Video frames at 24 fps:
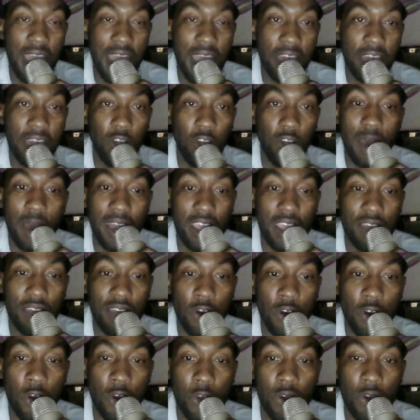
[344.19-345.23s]
nobody
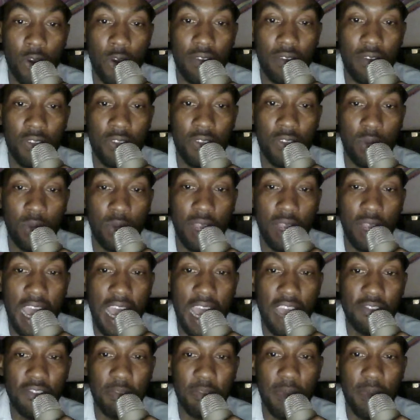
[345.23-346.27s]
ever heard of to a
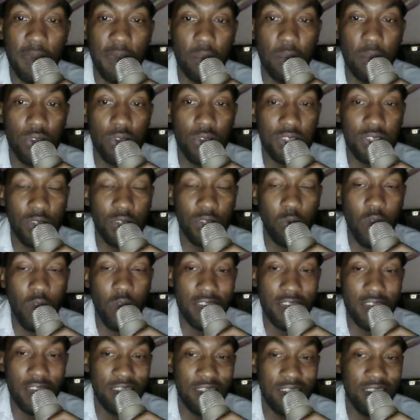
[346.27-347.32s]
guy everybody wants to
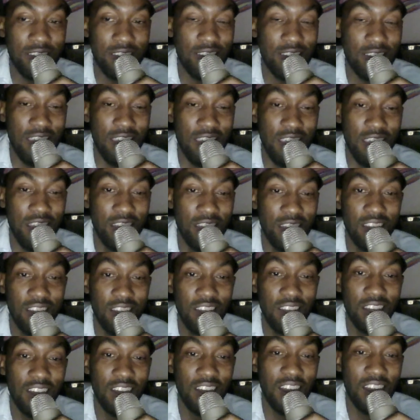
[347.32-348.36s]
watch to see
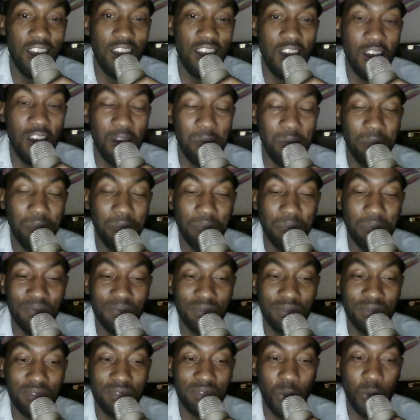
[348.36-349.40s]

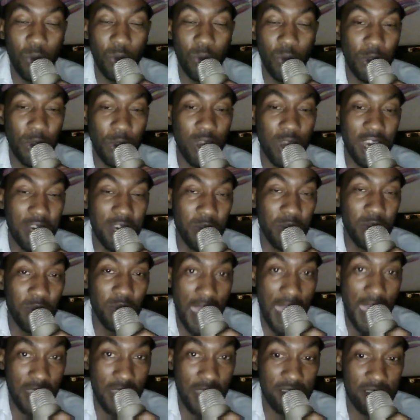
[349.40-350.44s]
what they're gonna do
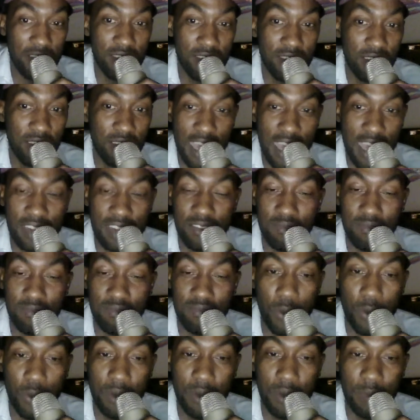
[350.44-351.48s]
next. That's
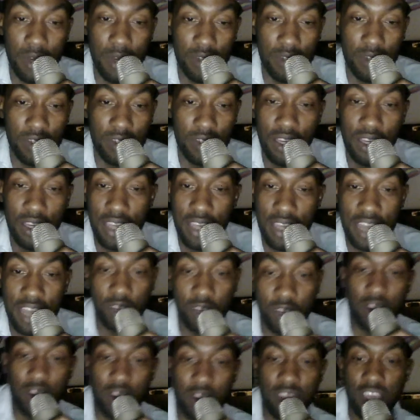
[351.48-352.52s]
pretty much. That's the
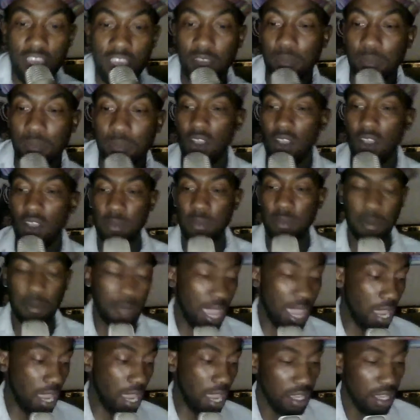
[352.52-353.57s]
great thing about
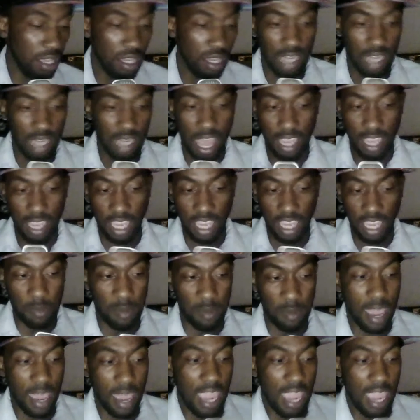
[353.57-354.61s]
MMA. Like
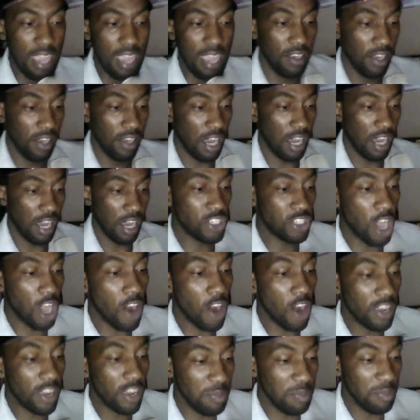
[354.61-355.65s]
MMA, a
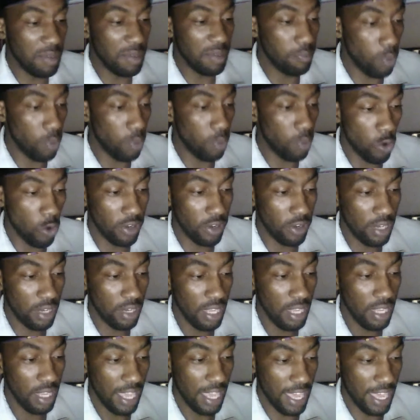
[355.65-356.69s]
star can be born
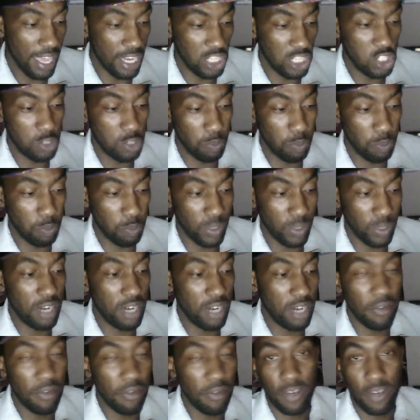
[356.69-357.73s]
in a split
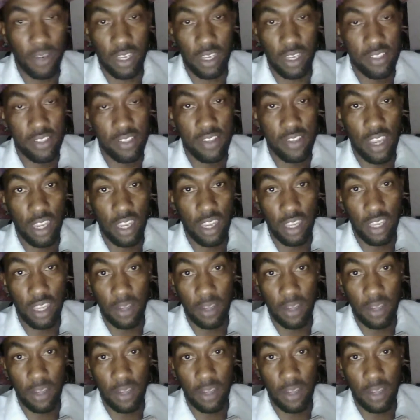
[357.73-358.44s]
of a fucking second.